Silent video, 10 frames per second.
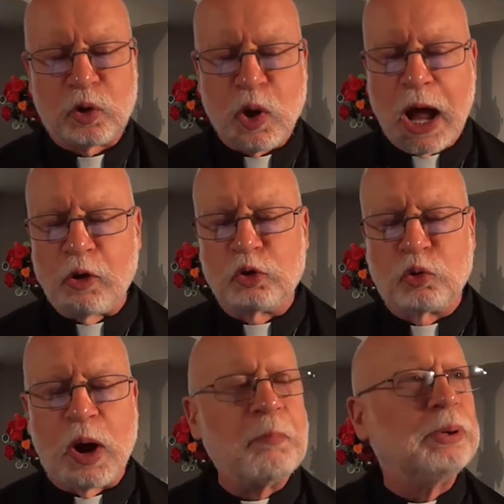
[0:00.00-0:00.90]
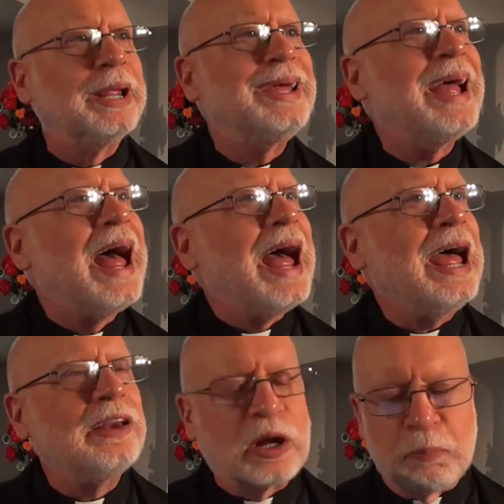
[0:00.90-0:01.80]
the crowd grumbling
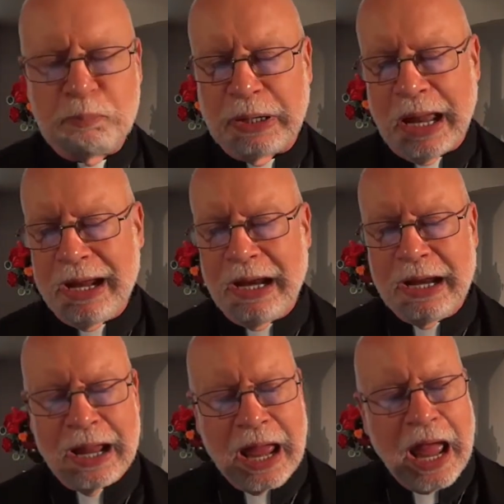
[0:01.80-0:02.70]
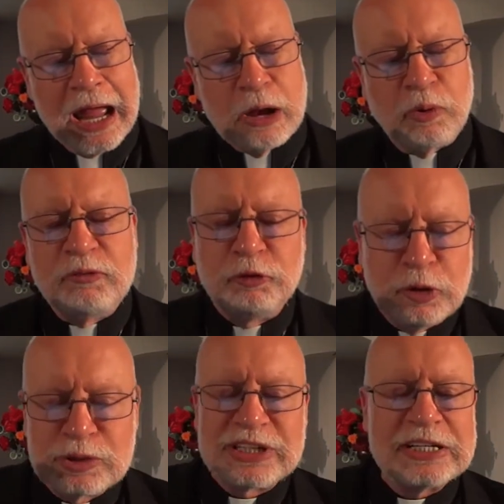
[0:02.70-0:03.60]
and complaining and
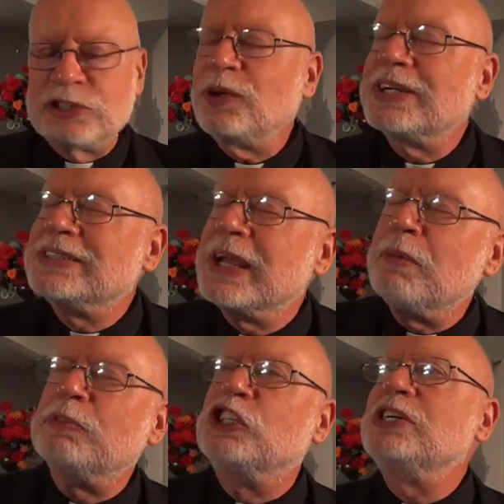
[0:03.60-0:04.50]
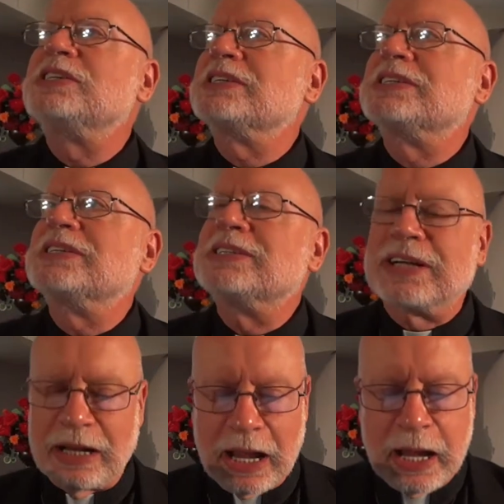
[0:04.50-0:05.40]
refusing to accept Jesus'
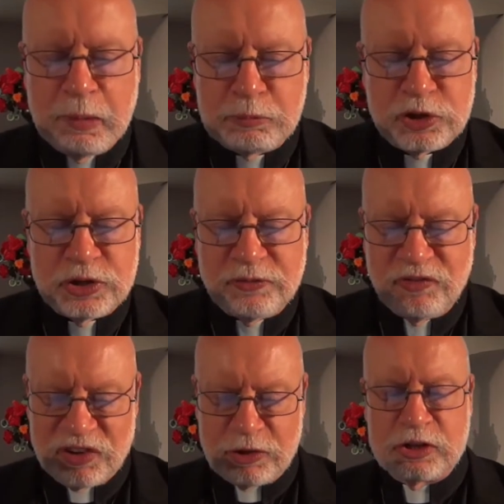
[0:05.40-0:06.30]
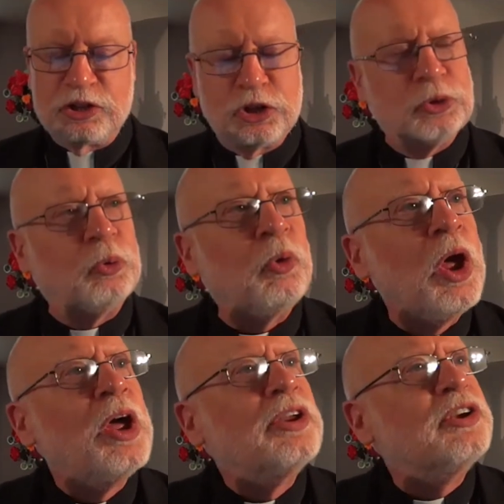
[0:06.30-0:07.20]
claim to
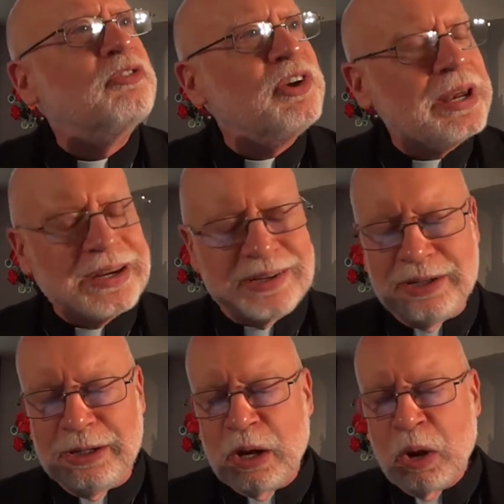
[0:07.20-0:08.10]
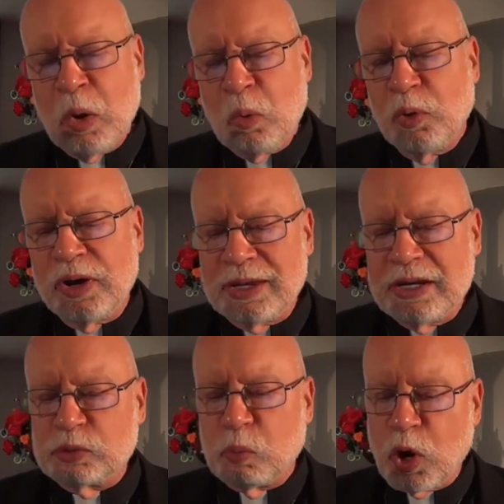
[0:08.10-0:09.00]
divinity with
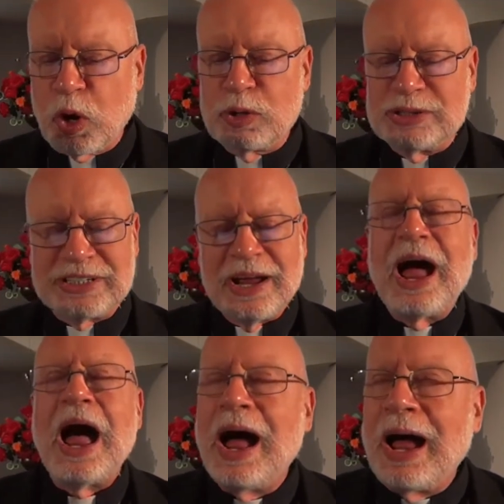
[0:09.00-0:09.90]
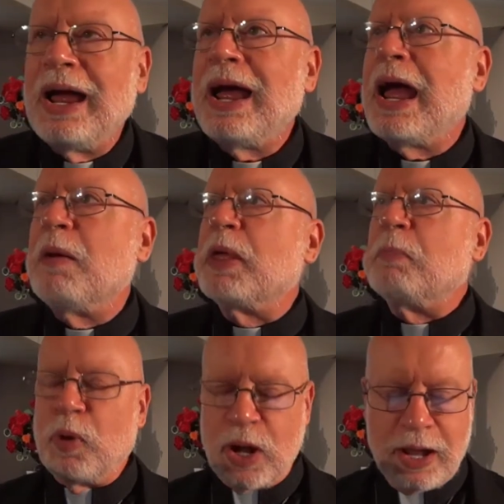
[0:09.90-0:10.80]
his words, "I am the
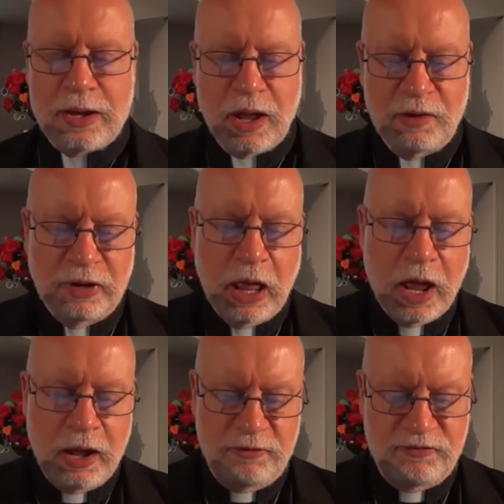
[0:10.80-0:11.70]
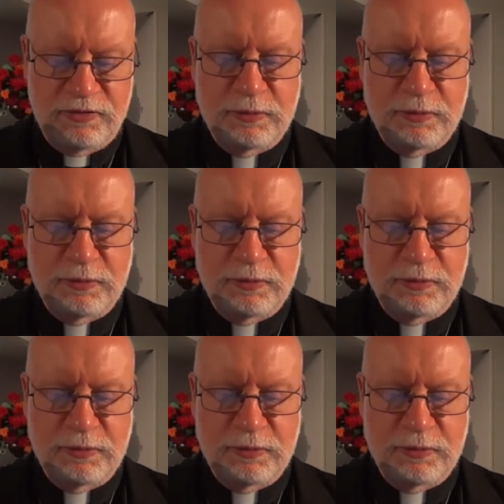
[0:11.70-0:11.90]
bread of life."